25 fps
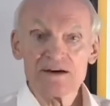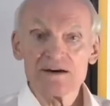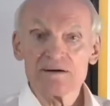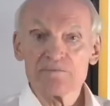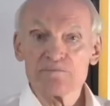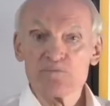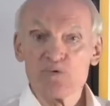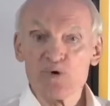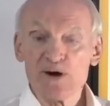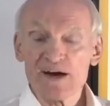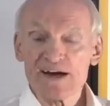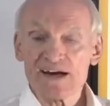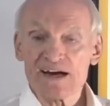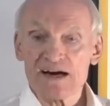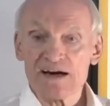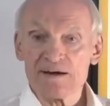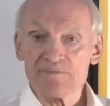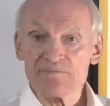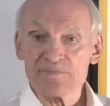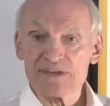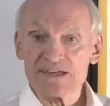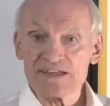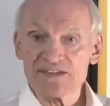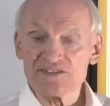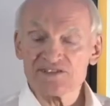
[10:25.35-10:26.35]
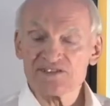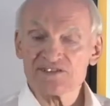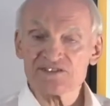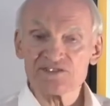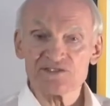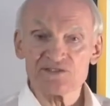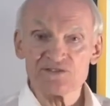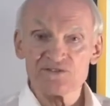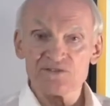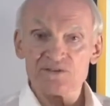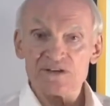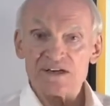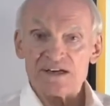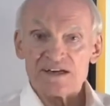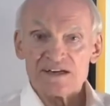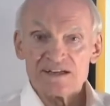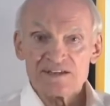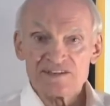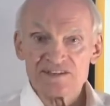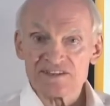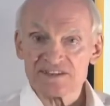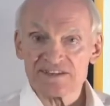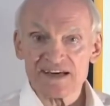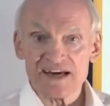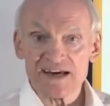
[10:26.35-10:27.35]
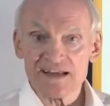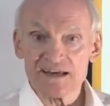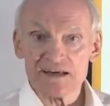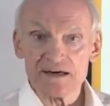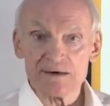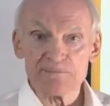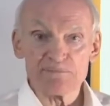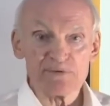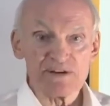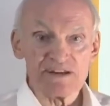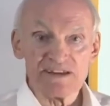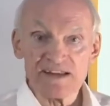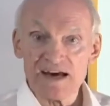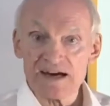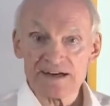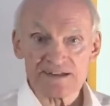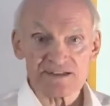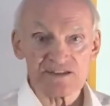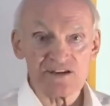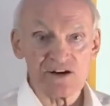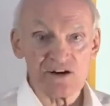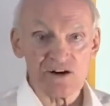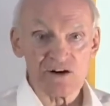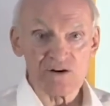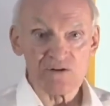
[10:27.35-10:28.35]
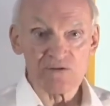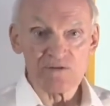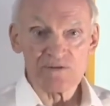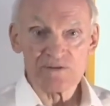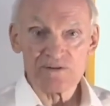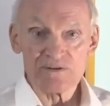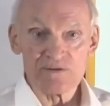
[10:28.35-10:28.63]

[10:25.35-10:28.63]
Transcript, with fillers: Boycott means to stand up and not go.